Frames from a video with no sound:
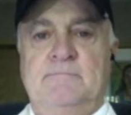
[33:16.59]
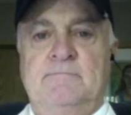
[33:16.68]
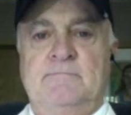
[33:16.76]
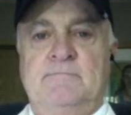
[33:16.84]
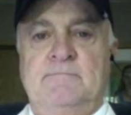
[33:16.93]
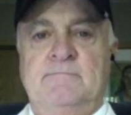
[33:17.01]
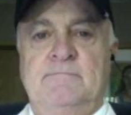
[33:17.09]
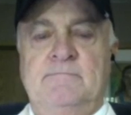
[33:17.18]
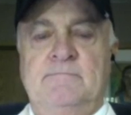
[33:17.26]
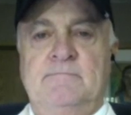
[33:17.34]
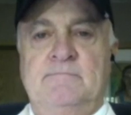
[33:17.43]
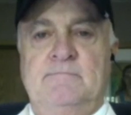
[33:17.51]

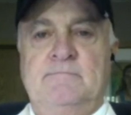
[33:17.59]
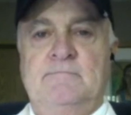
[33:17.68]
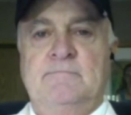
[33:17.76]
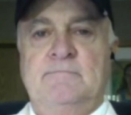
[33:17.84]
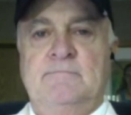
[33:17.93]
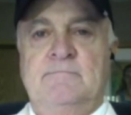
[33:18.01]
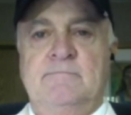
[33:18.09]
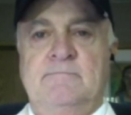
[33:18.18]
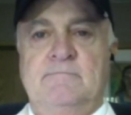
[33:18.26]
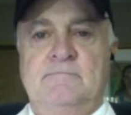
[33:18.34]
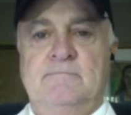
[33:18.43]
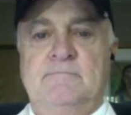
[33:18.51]

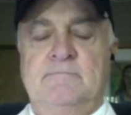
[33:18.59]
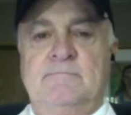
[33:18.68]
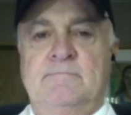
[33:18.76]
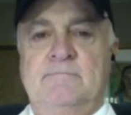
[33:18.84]
(not speaking)